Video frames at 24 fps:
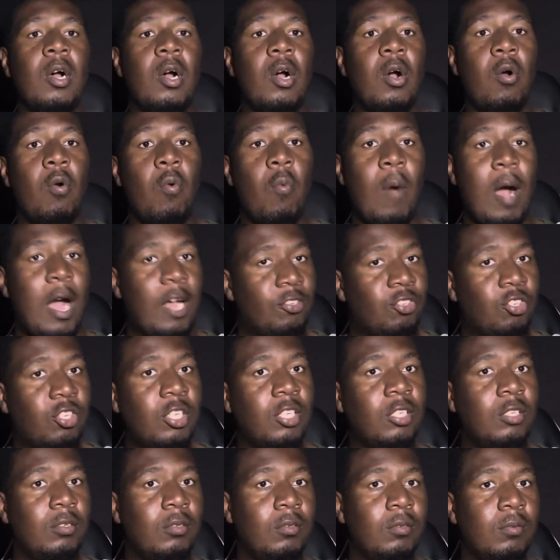
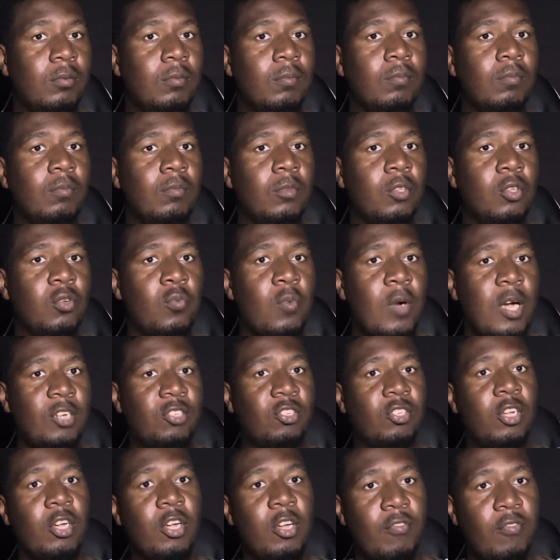watching
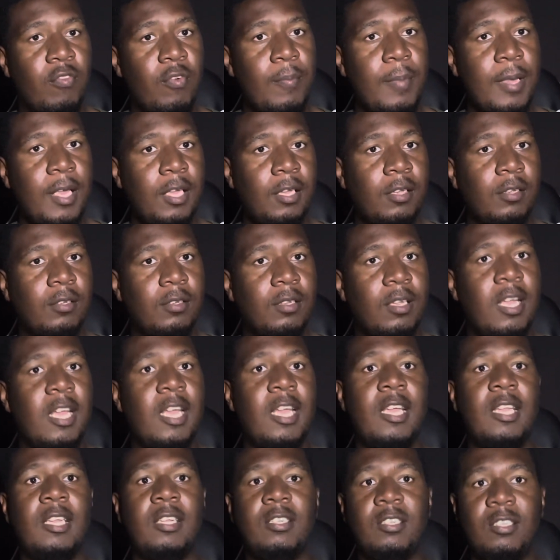her for me
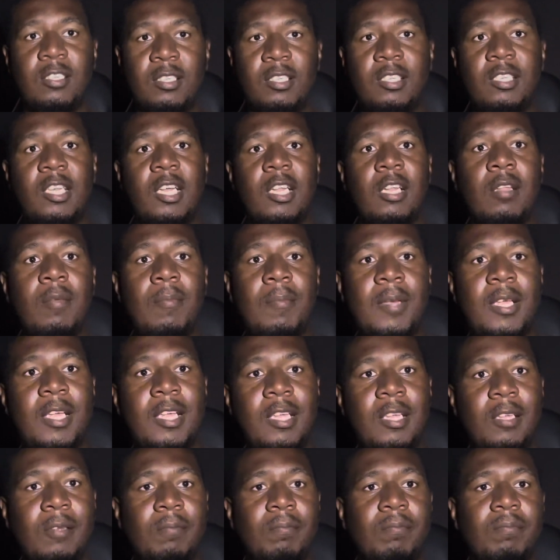and telling
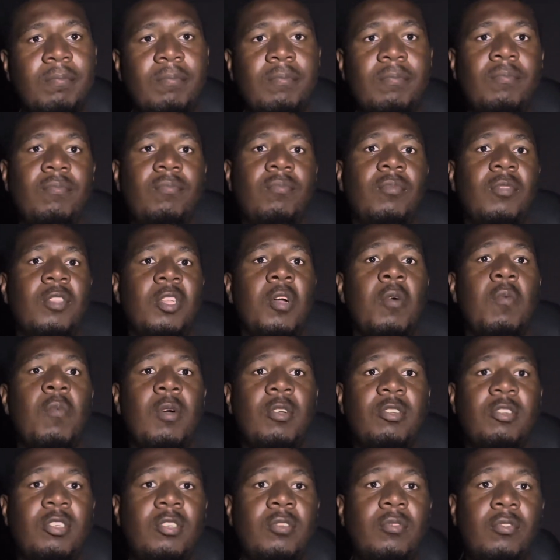me what
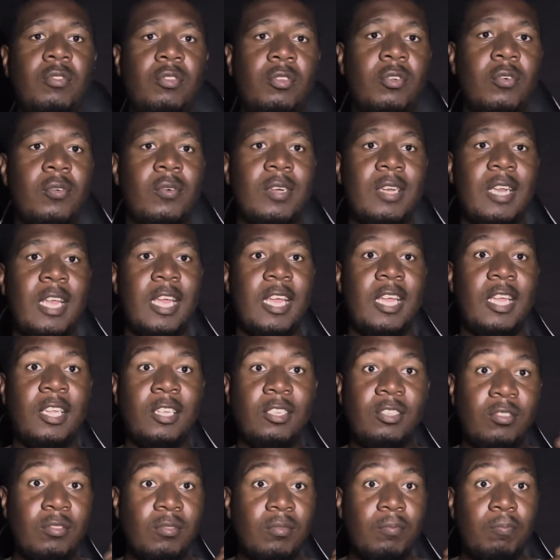she was doing,
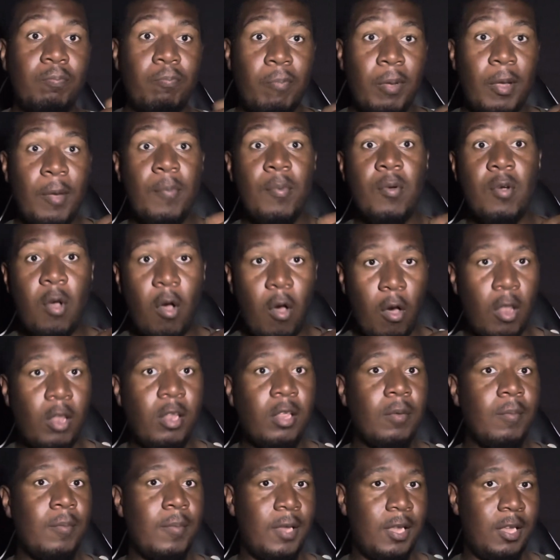and people
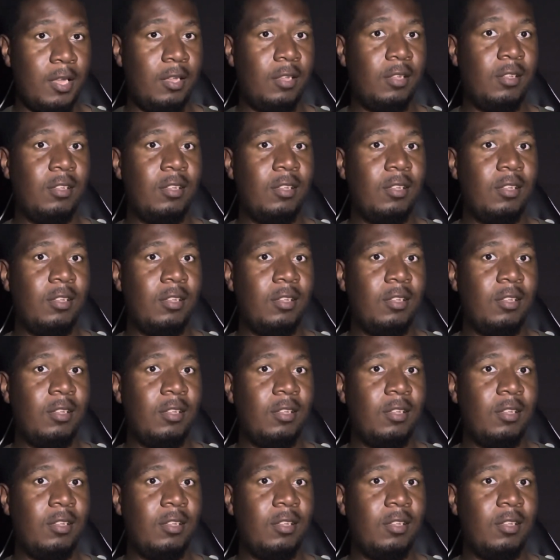calling me,